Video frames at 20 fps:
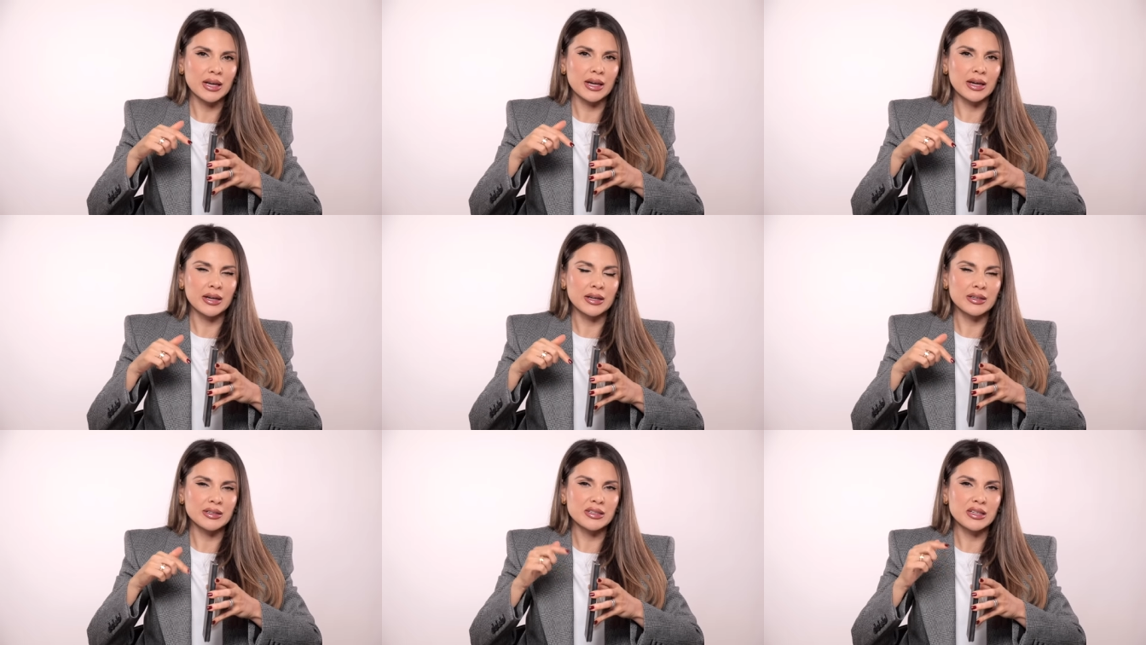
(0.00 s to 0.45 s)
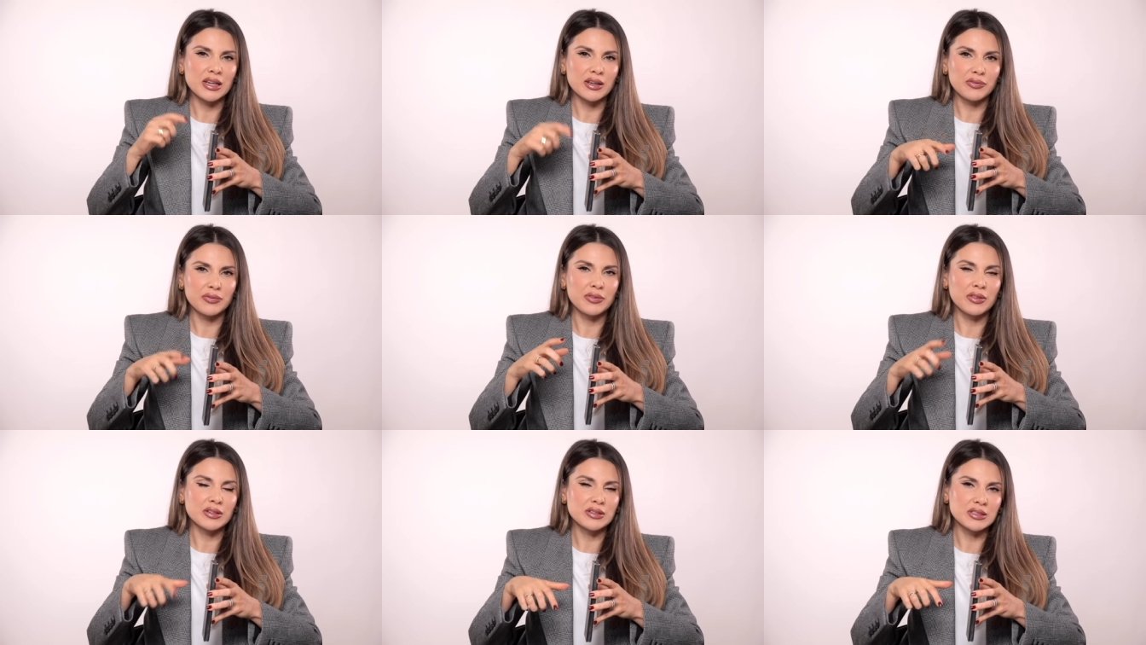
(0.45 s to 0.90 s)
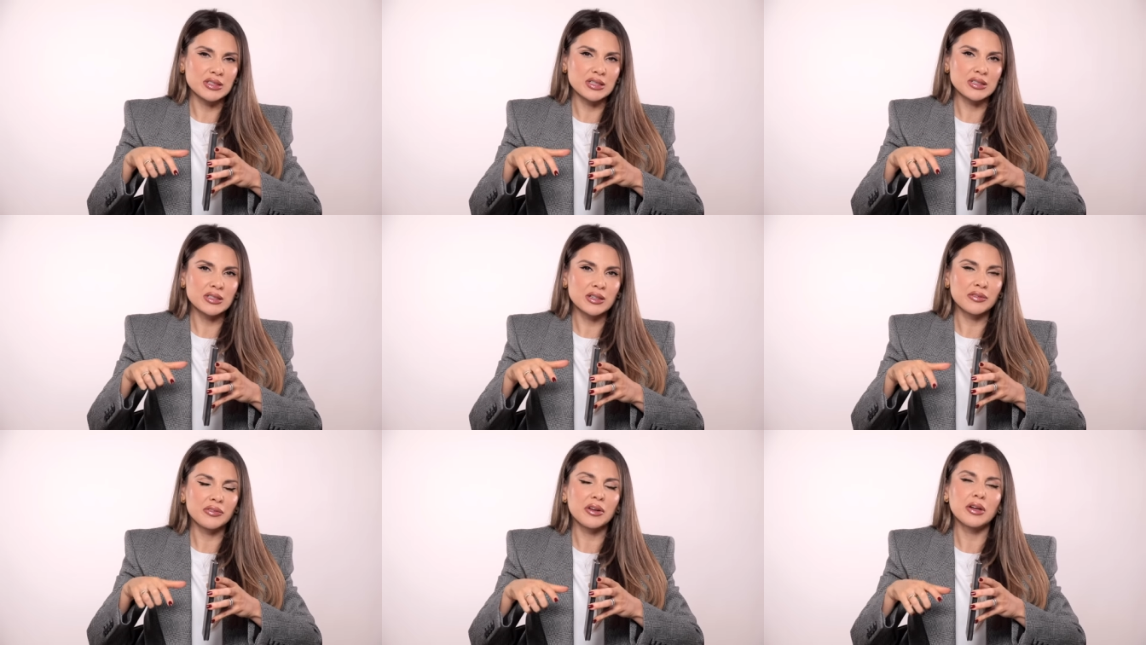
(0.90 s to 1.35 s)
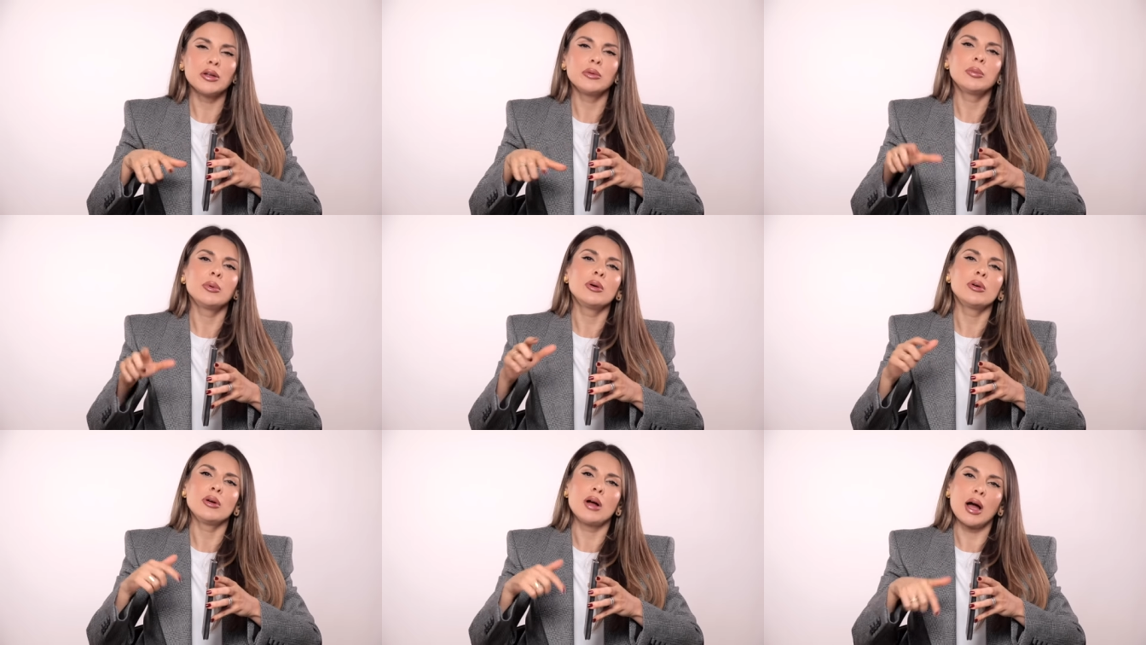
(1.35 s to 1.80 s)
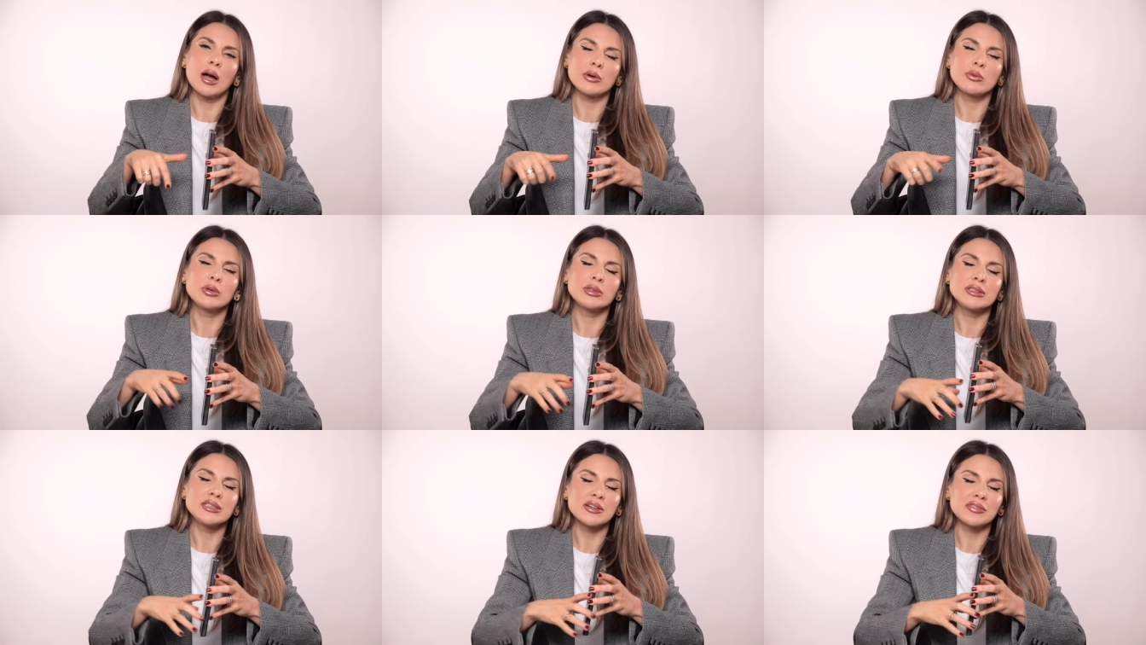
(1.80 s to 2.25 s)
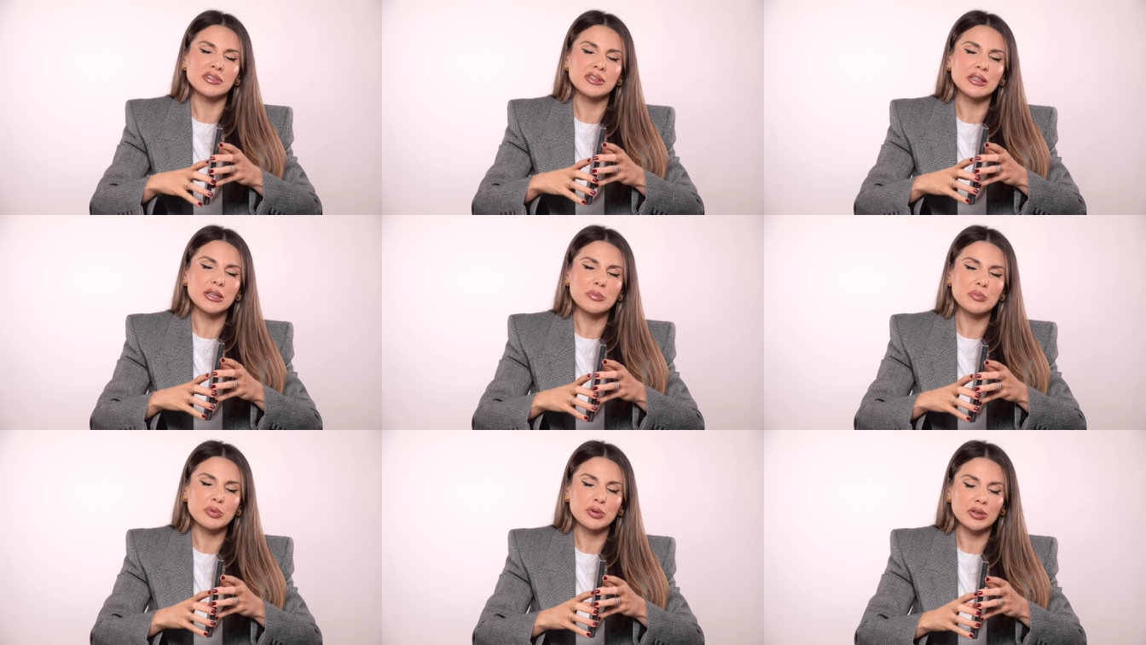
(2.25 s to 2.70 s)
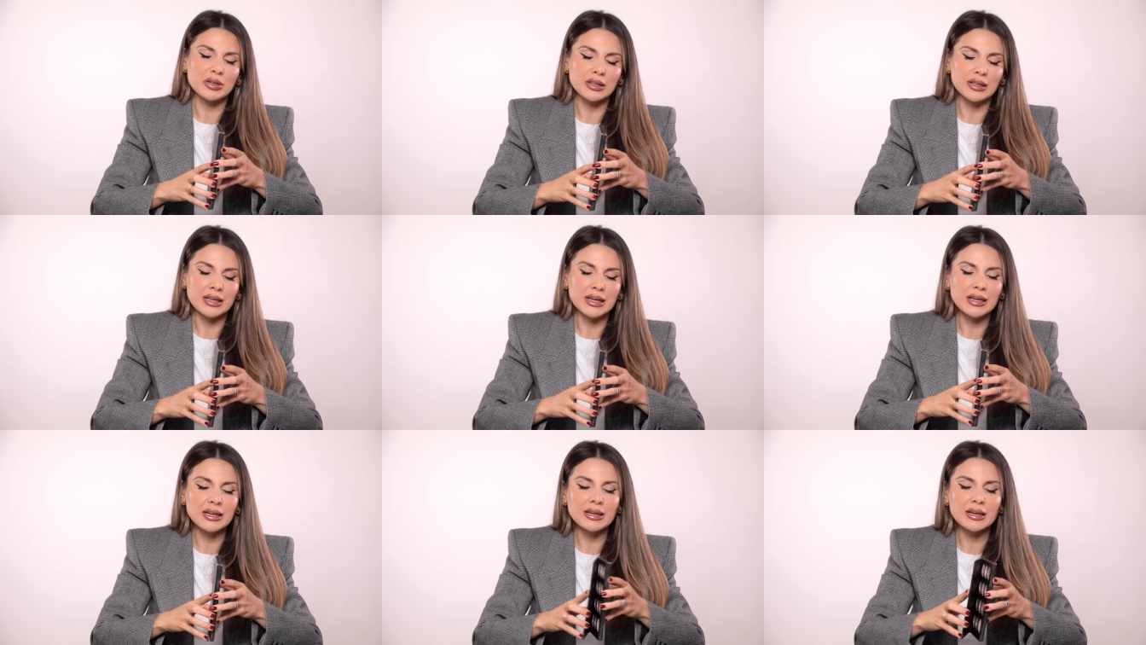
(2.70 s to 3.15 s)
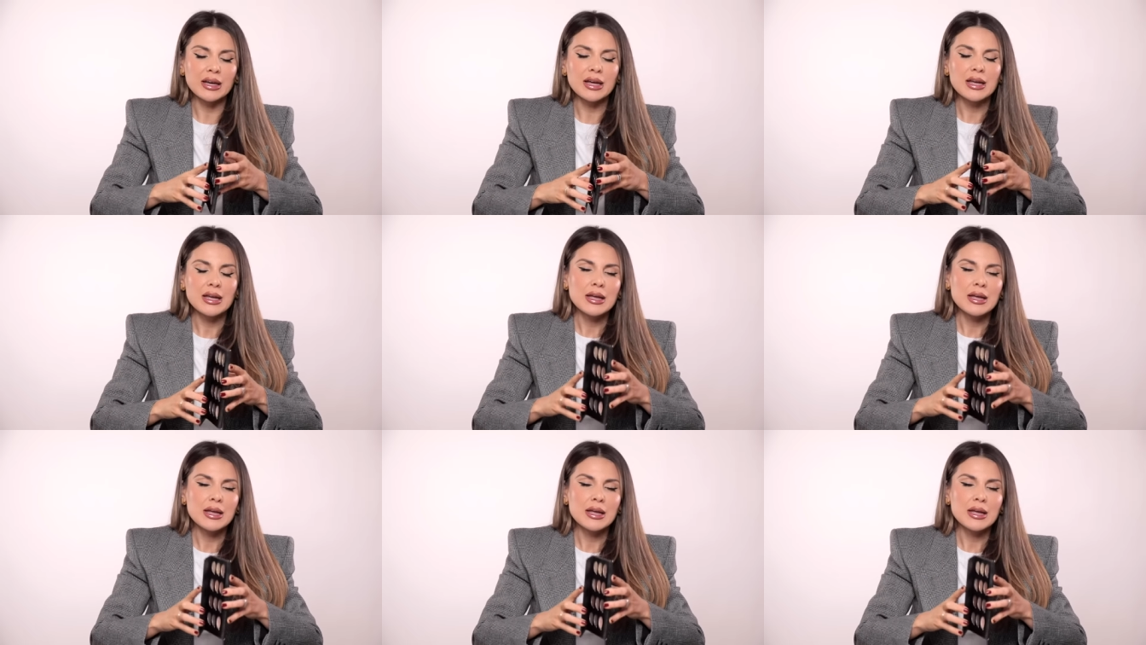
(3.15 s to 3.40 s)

and if this is available, I will definitely put a link.